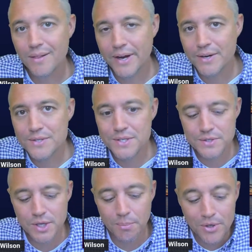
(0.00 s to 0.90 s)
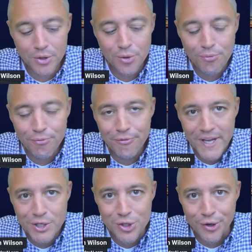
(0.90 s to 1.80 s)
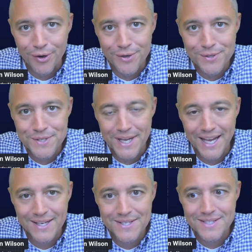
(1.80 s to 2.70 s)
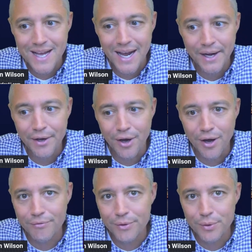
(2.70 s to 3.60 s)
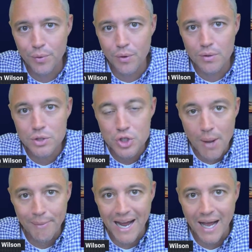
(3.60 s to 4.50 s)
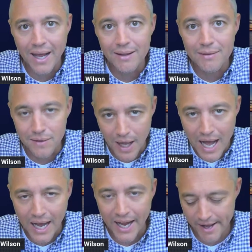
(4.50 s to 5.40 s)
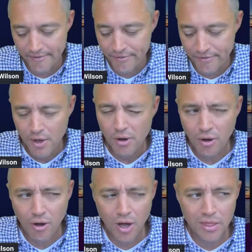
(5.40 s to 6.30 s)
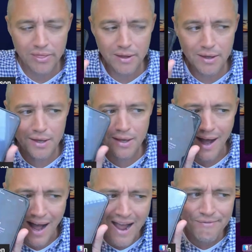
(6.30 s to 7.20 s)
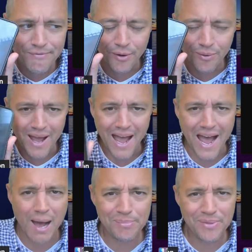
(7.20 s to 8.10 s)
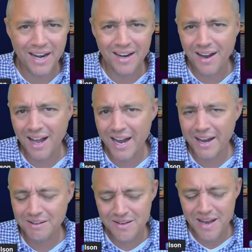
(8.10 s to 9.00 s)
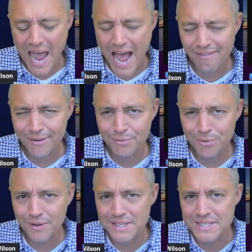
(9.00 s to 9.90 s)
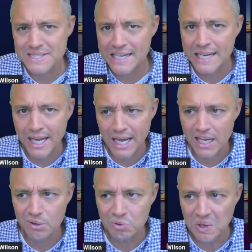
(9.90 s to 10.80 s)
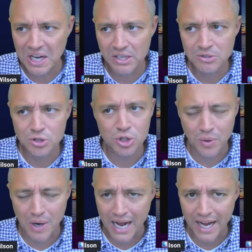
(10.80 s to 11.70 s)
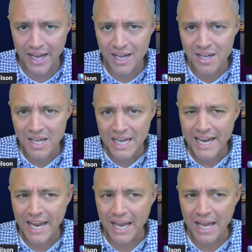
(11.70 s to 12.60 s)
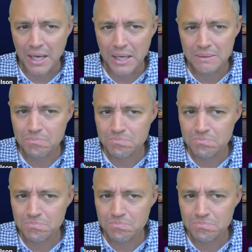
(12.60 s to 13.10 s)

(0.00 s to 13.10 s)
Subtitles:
There's some new features inside of Google Gemini Live on the iPhone app that I haven't really seen anyone try. And